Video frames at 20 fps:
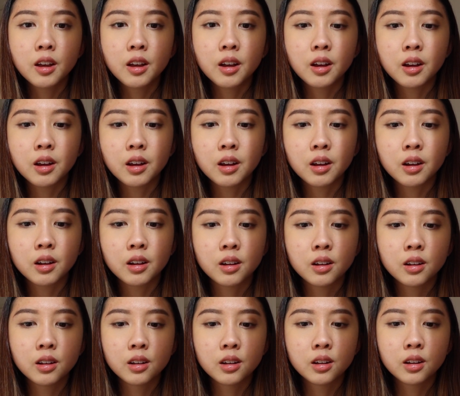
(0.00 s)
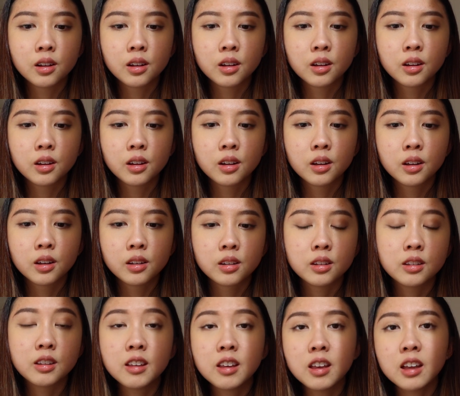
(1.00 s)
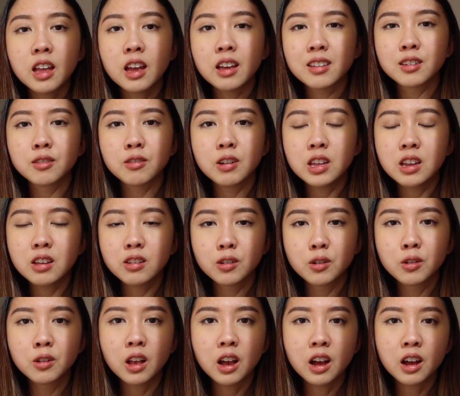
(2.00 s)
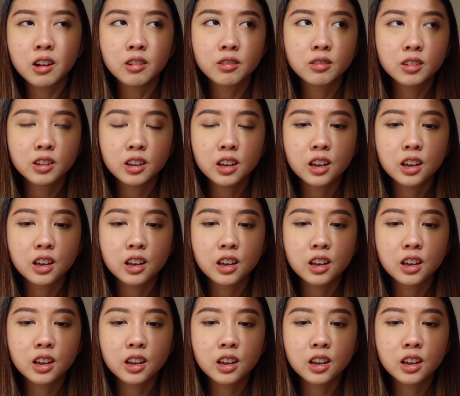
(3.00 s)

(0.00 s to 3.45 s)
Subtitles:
the ticket has already sold out,